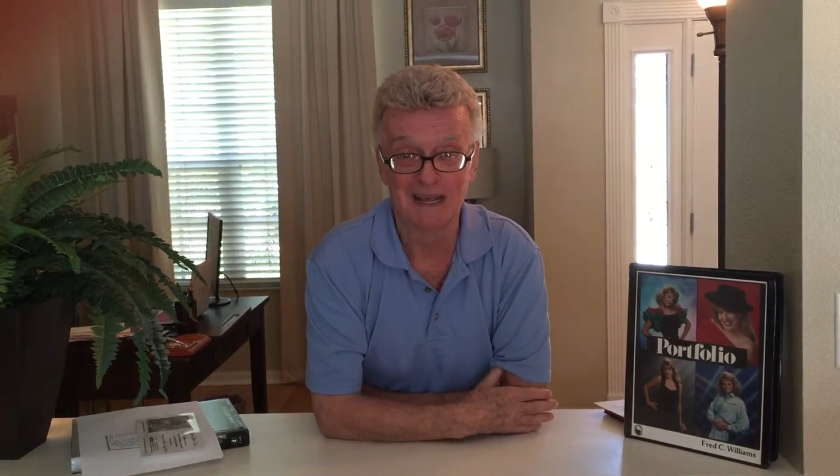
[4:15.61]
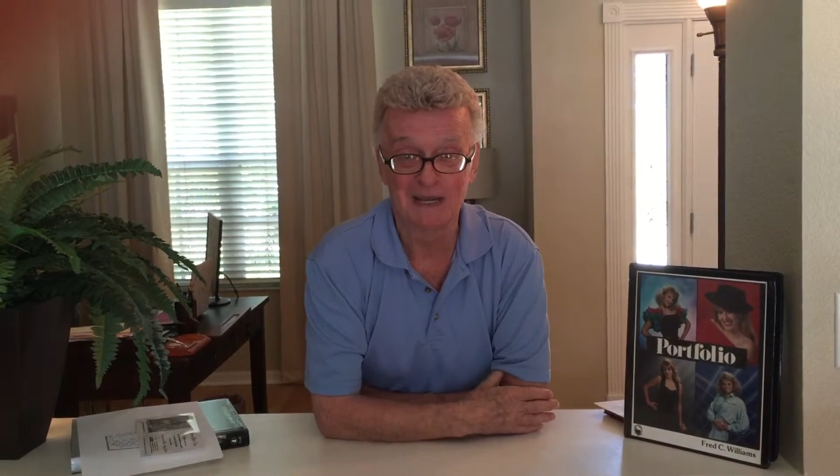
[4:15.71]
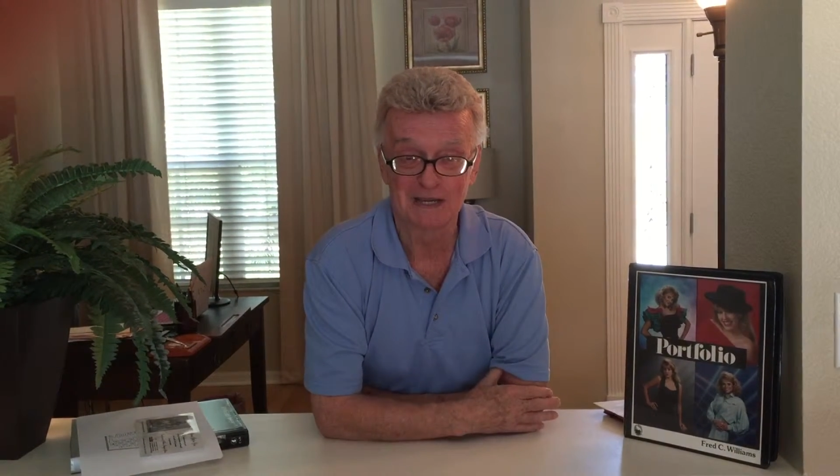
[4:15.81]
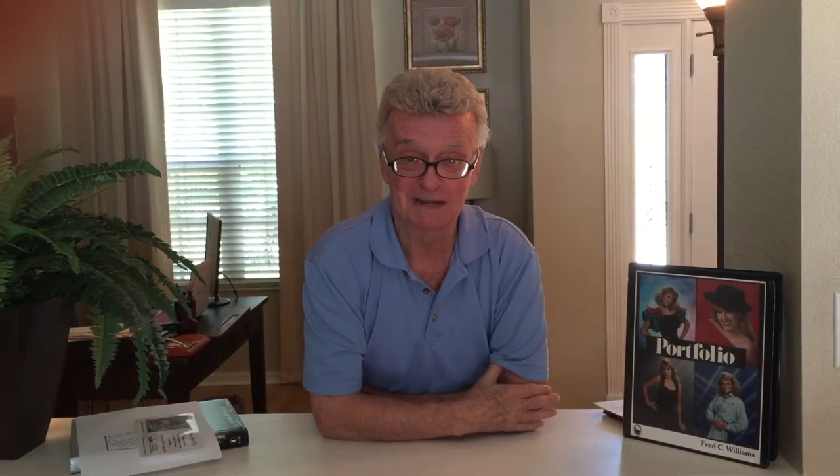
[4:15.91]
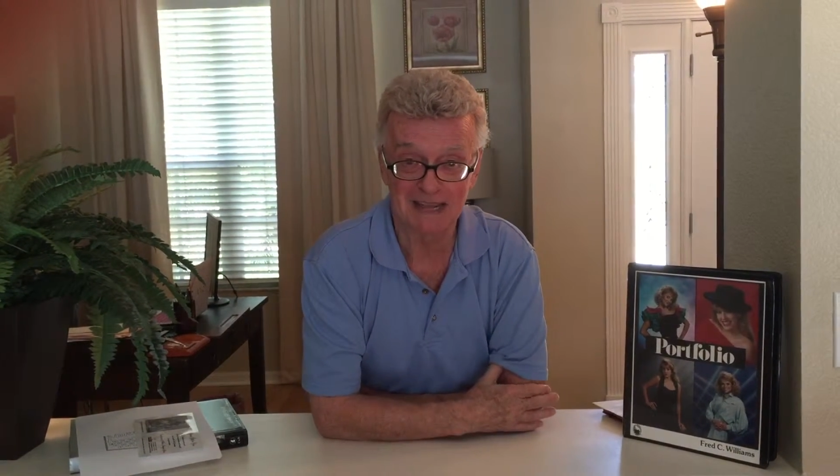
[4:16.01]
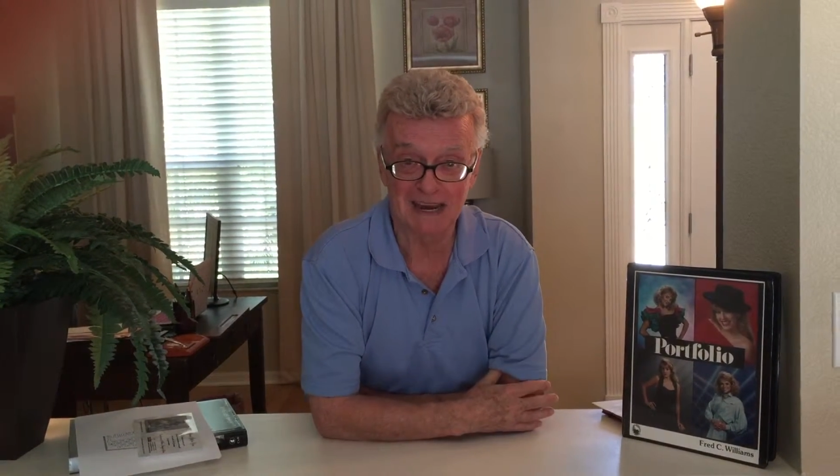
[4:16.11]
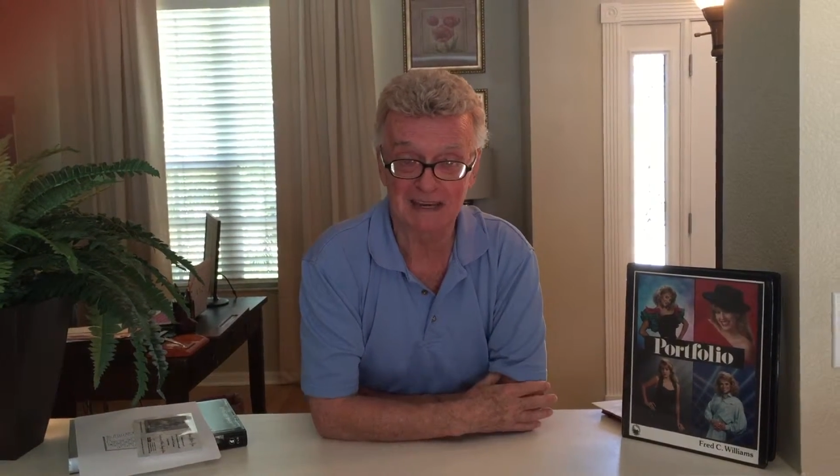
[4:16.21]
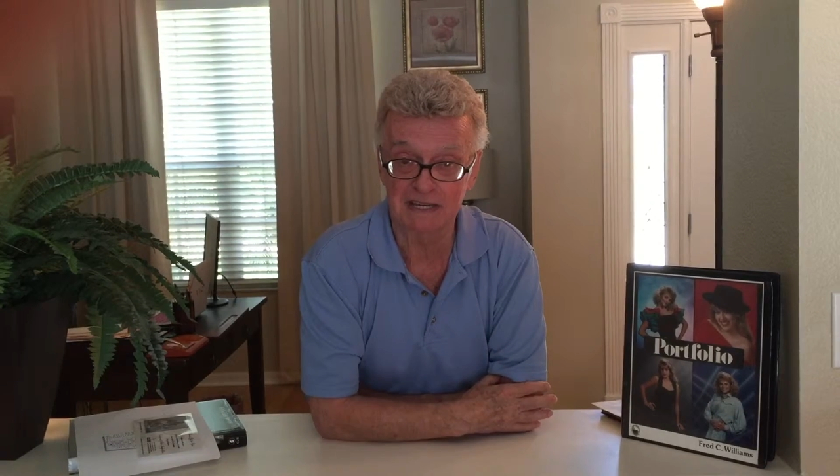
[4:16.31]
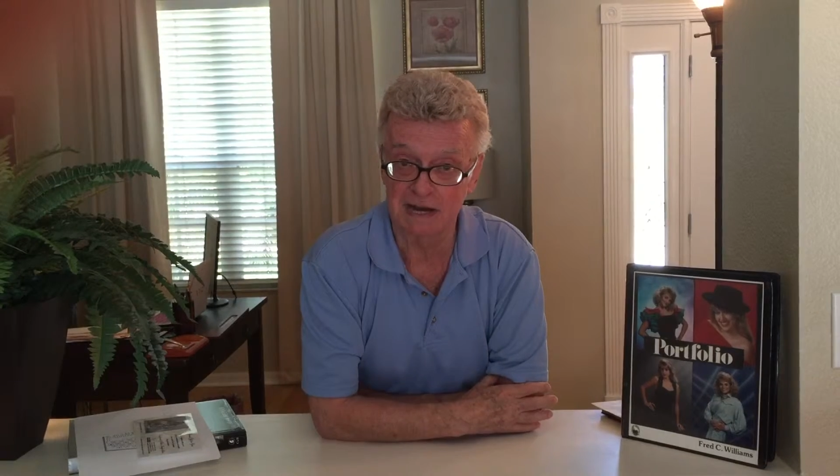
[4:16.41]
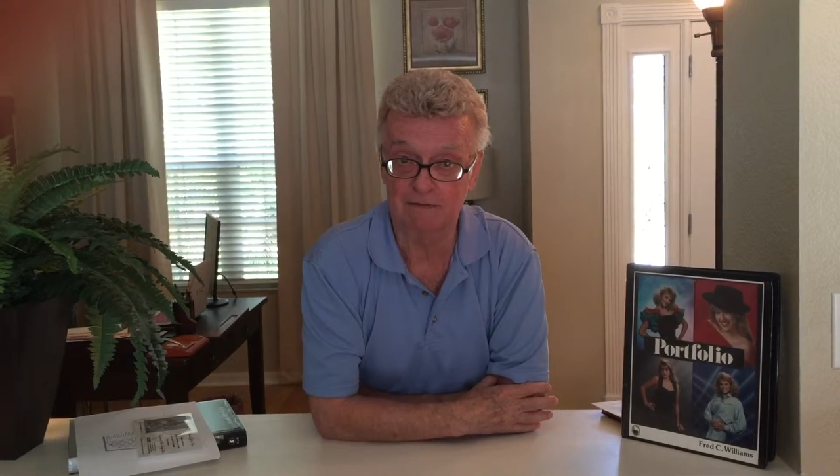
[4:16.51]
So take
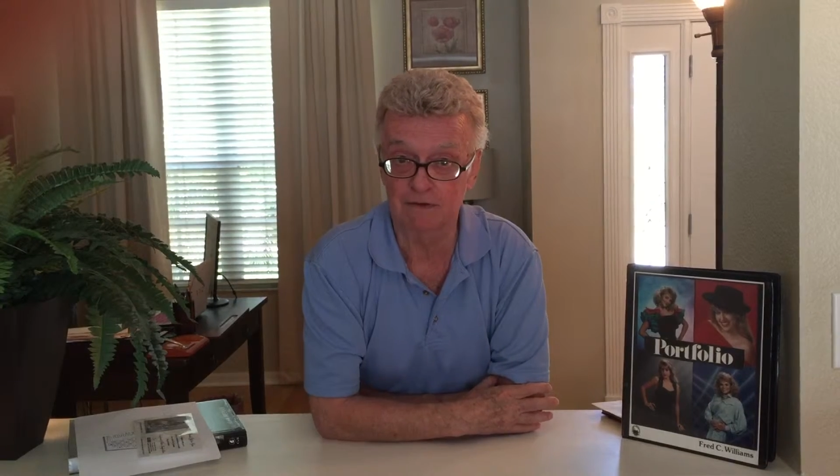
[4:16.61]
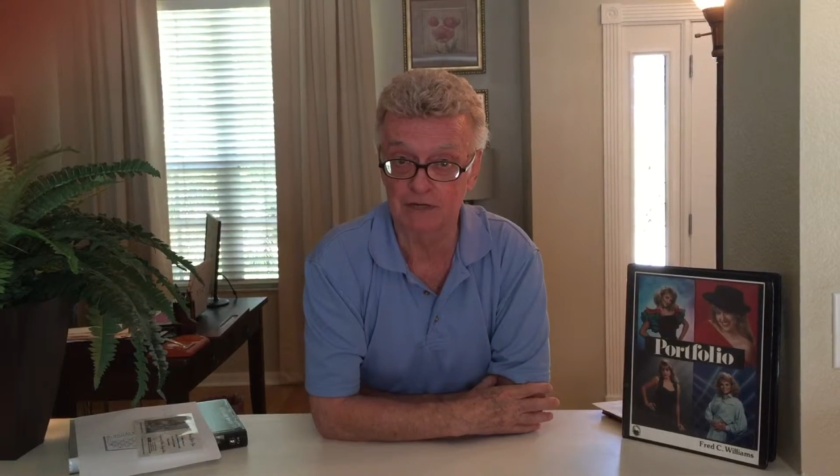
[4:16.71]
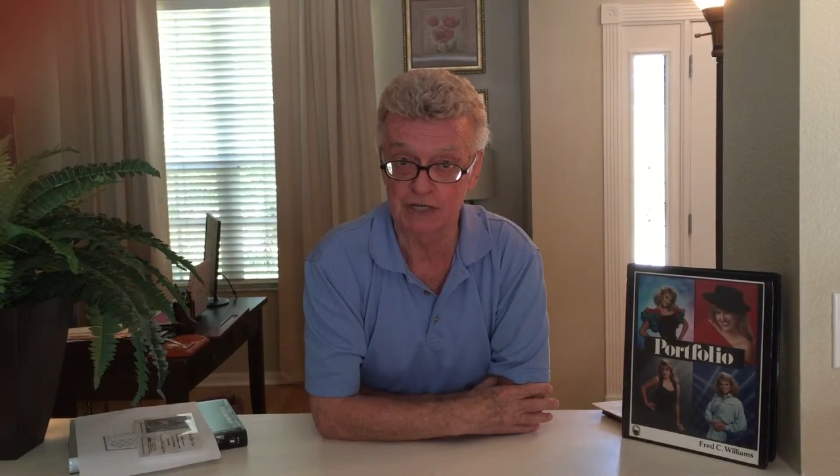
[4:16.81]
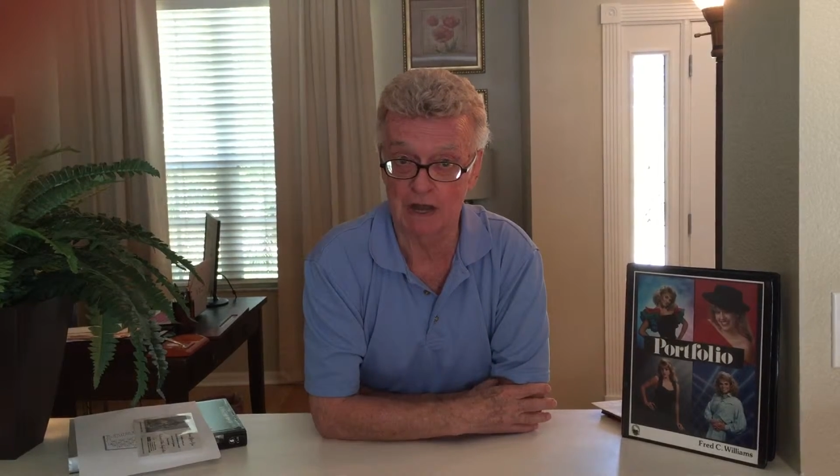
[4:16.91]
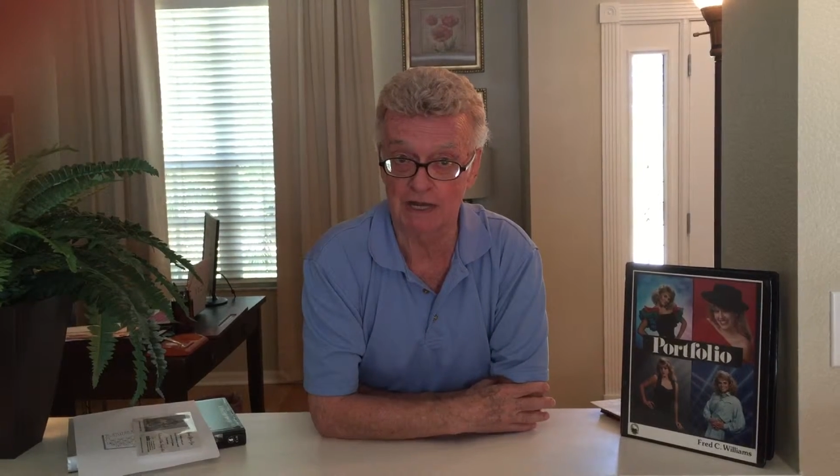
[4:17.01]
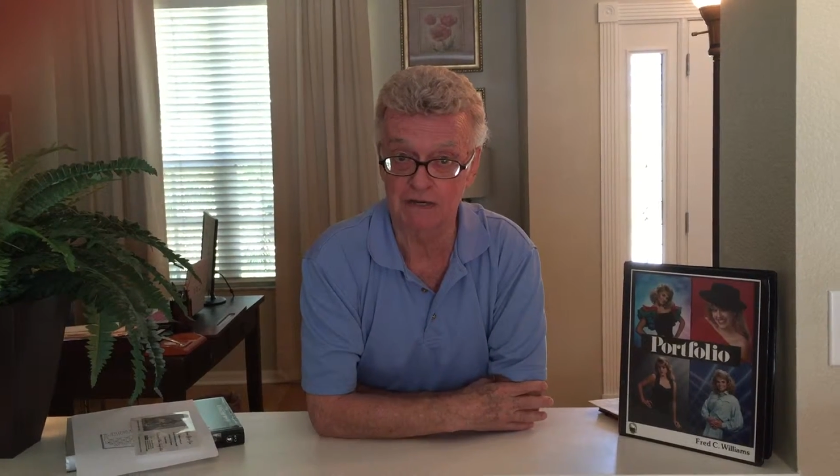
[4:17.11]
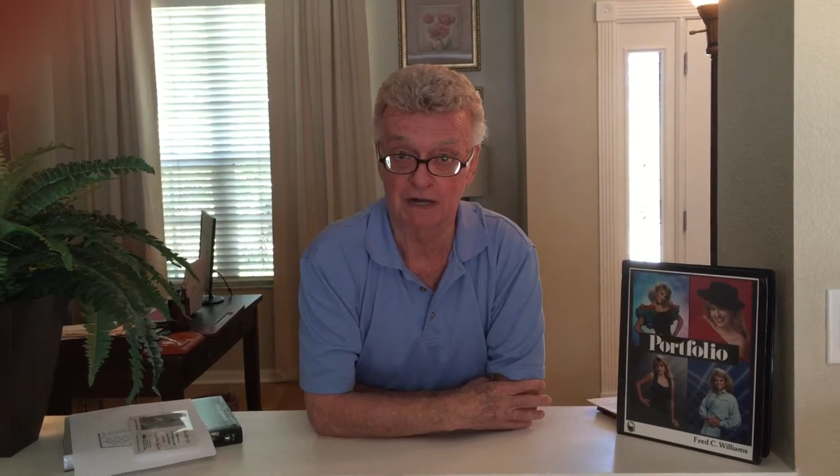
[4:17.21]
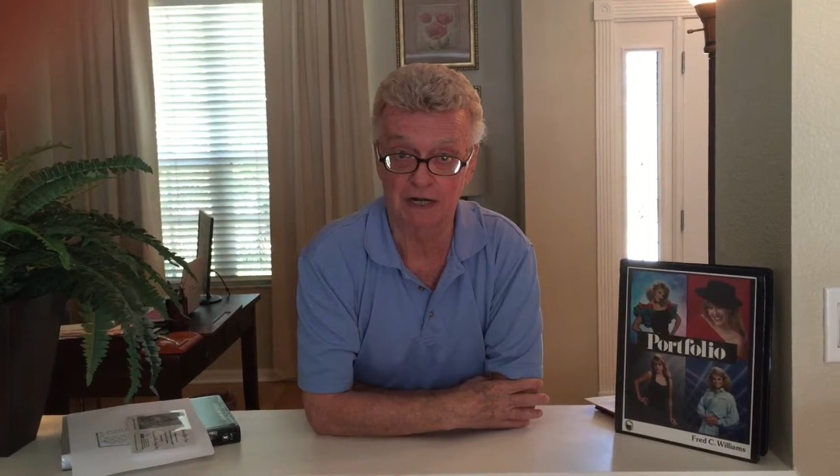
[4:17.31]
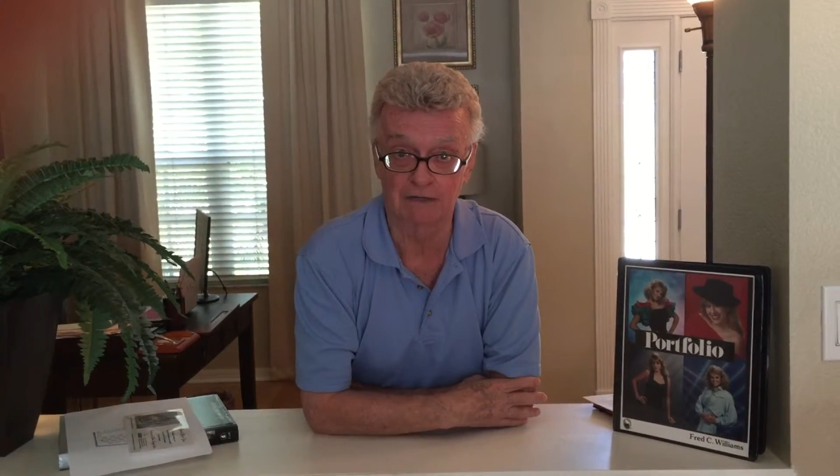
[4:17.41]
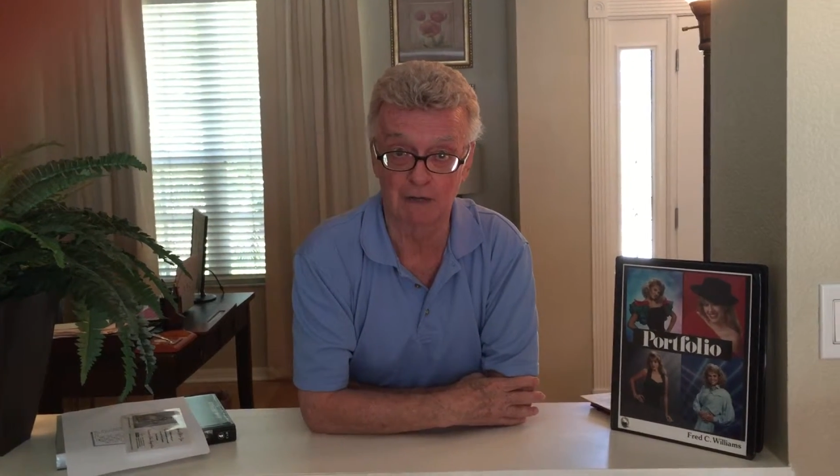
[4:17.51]
several shots
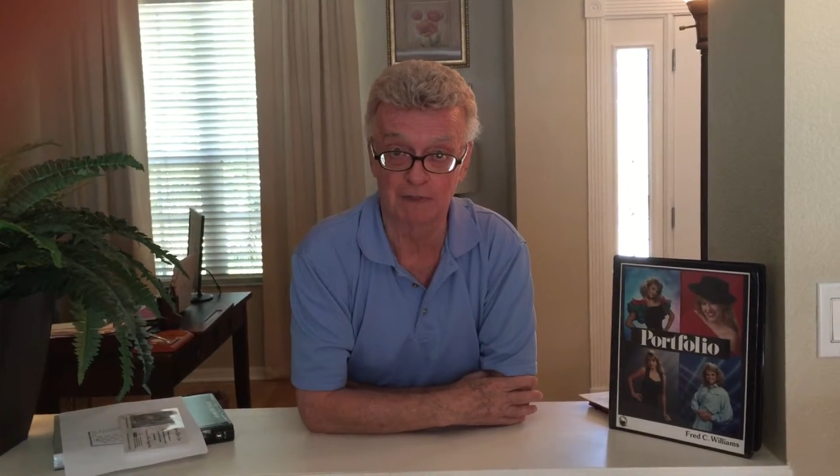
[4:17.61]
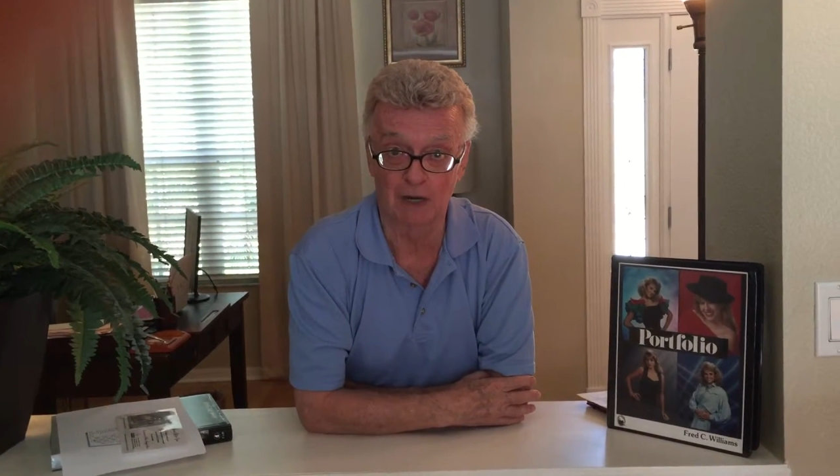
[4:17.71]
on a group.